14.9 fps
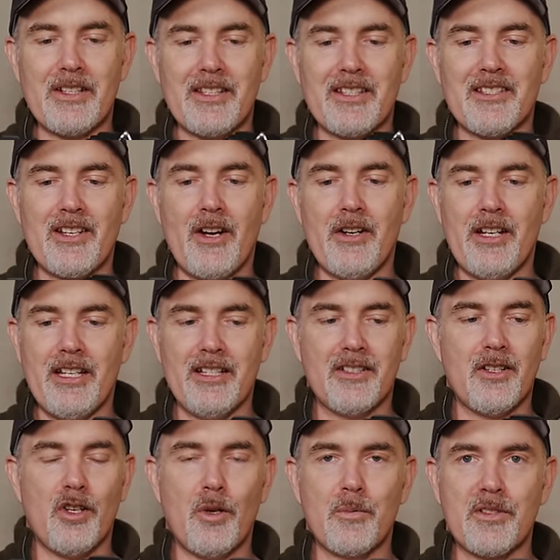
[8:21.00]
to the Sony in
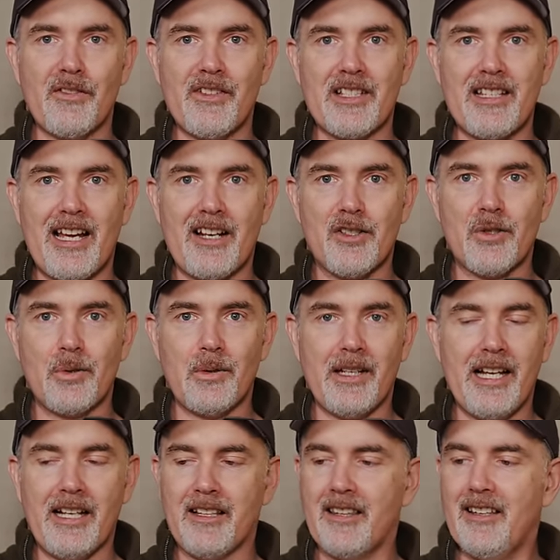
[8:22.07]
terms of its actual
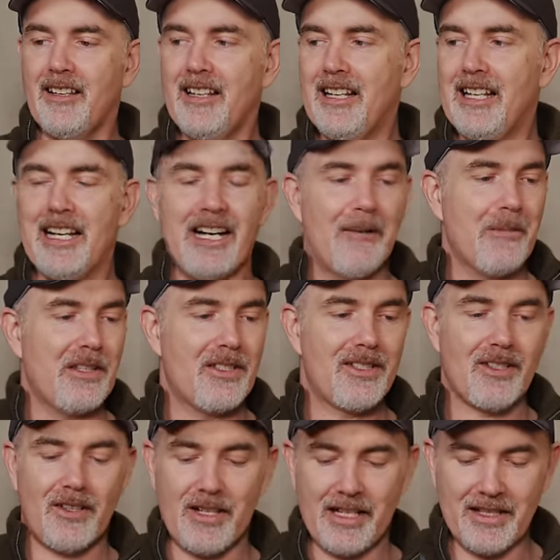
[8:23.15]
length and
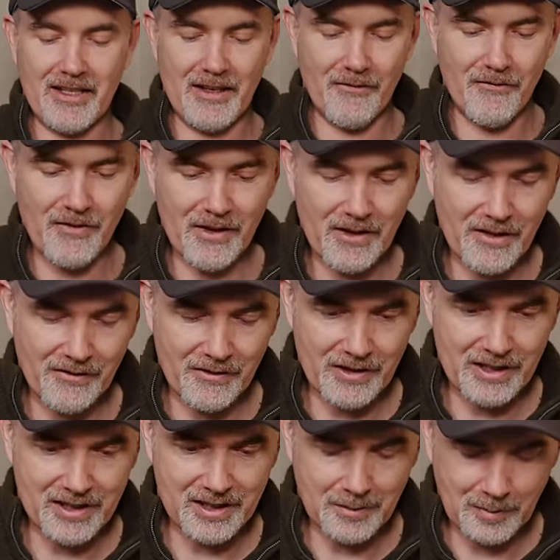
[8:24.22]
size. They're very,
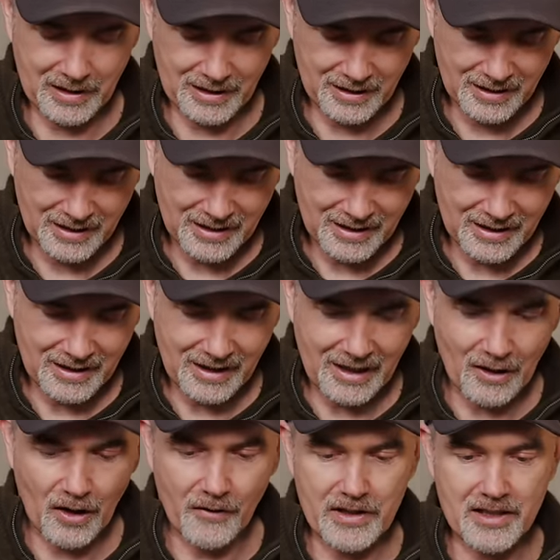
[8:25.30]
very similar.
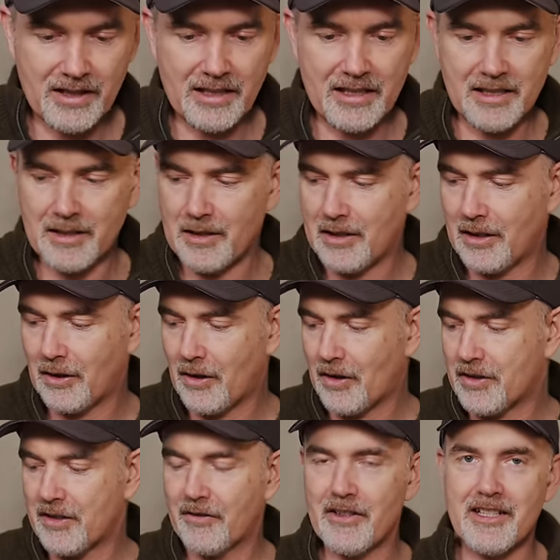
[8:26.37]
Now, obviously it's a
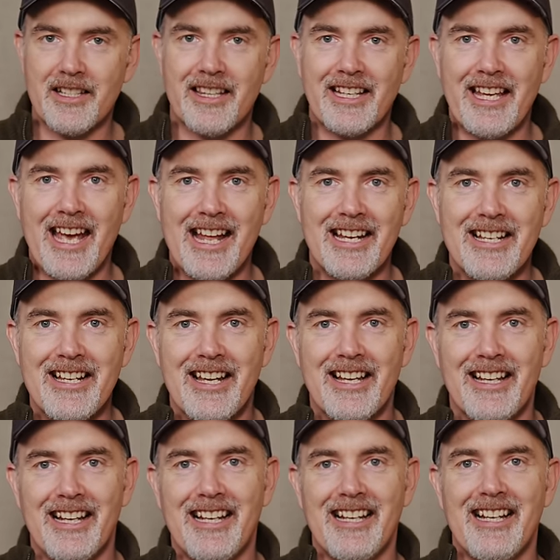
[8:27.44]
lot different to the Canon.
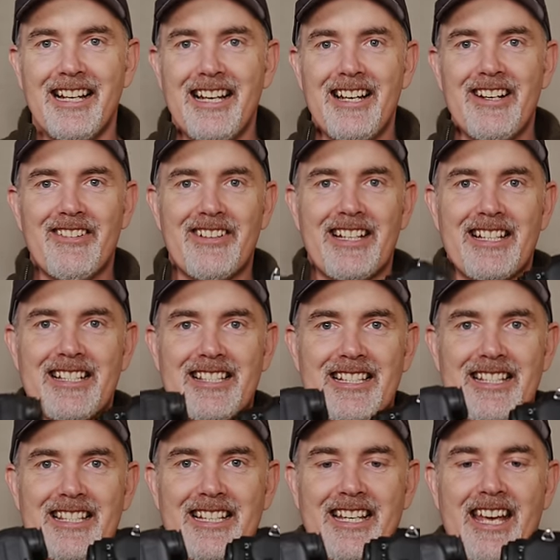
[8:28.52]
We can
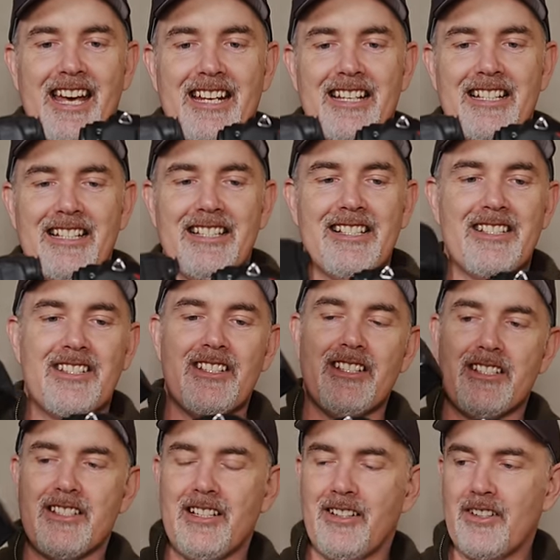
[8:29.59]
see the Canon is
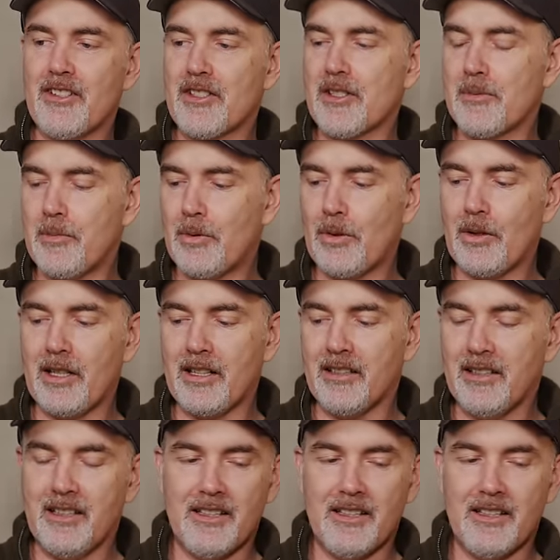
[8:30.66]
just a lot smaller.